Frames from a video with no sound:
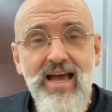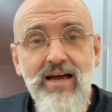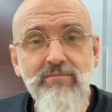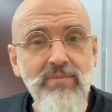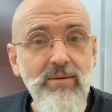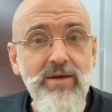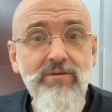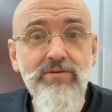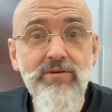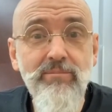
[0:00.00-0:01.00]
Maybe
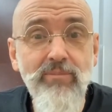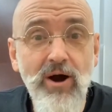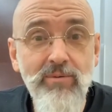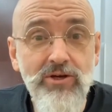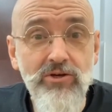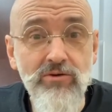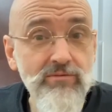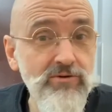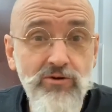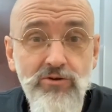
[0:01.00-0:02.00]
even a barbecue,
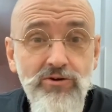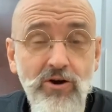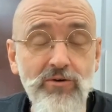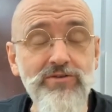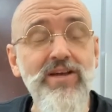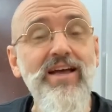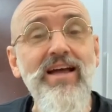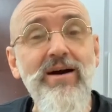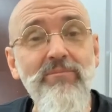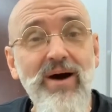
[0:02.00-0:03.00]
who knows?
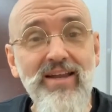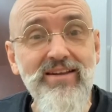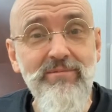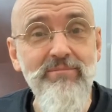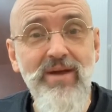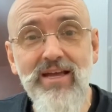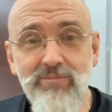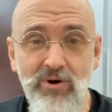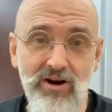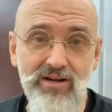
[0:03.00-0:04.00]
But make a
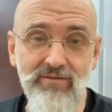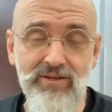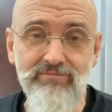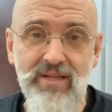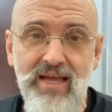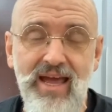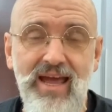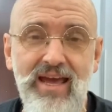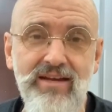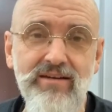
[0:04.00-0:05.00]
party of it.
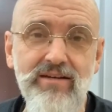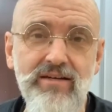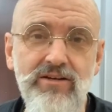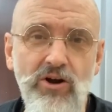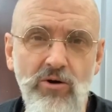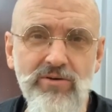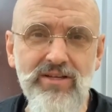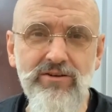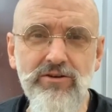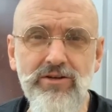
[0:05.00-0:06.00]
And know that
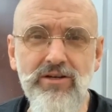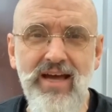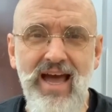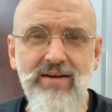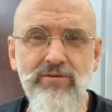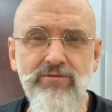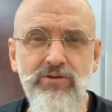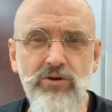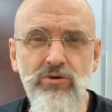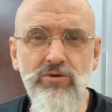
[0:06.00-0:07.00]
you're going to have a
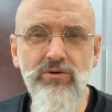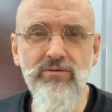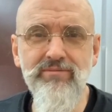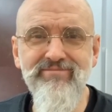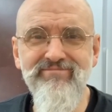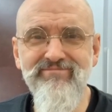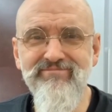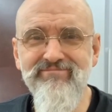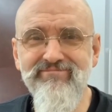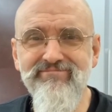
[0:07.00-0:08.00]
few
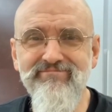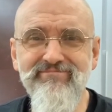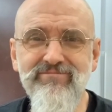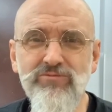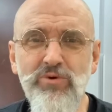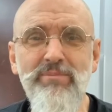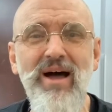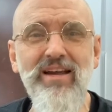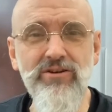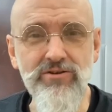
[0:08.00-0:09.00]

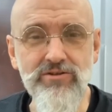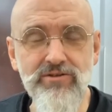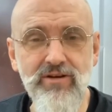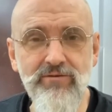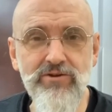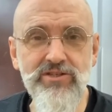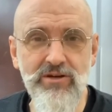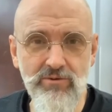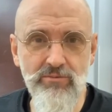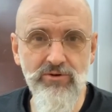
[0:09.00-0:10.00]
reminders of your seat
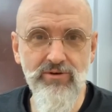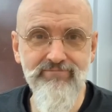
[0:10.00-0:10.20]
removal.